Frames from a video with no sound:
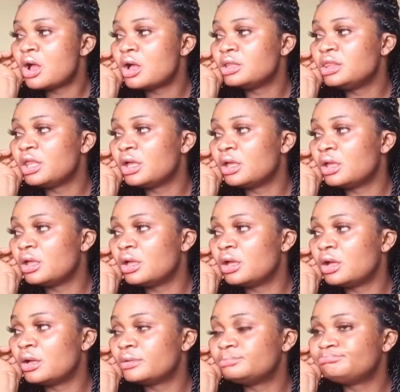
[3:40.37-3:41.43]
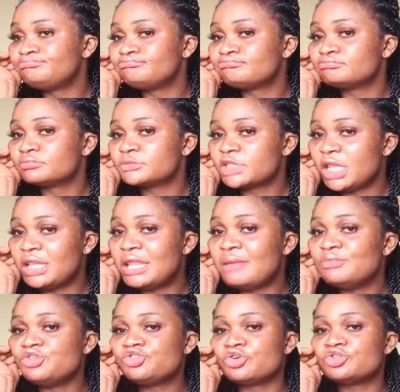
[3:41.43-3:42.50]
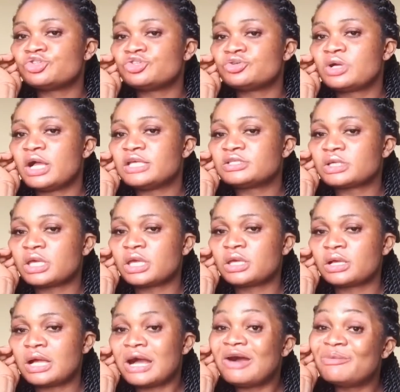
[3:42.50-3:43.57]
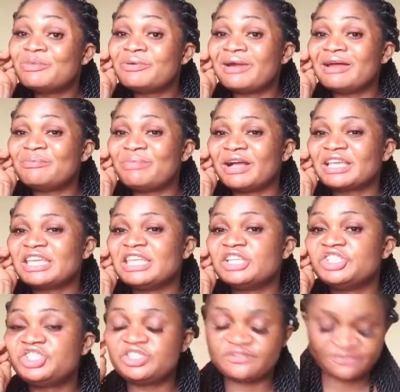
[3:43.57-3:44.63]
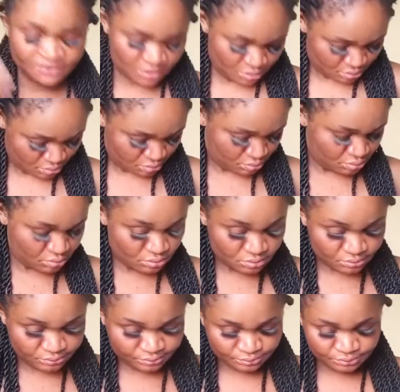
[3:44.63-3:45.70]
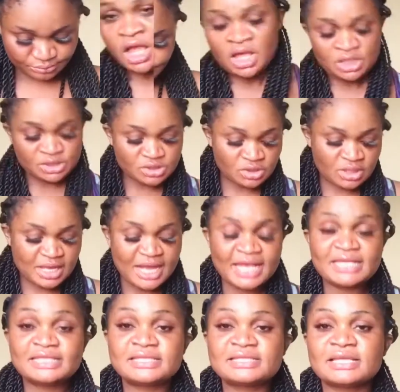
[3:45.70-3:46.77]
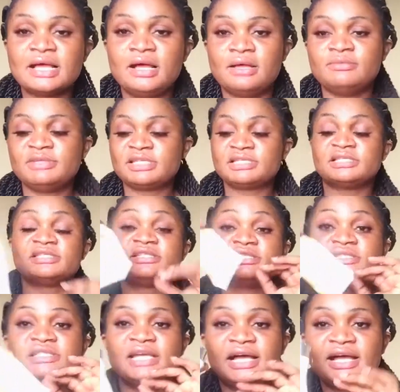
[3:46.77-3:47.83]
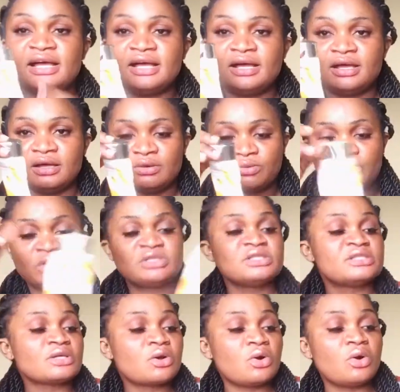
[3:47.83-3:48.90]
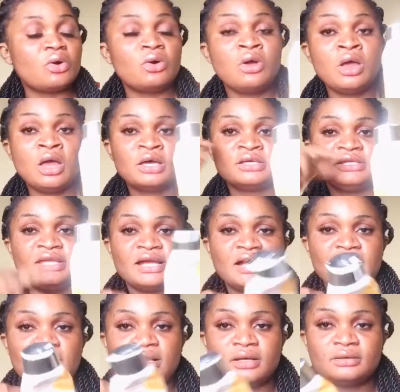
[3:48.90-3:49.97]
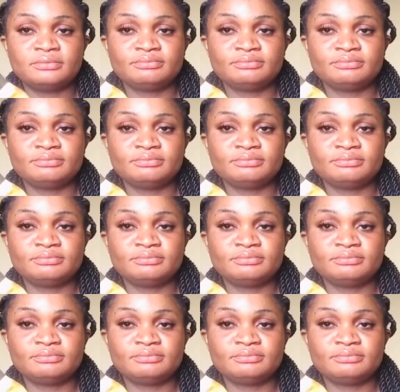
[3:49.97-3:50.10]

the let me show to you guys. Okay, I'll be right back in a jiffy. So guys, this is the what is it called, the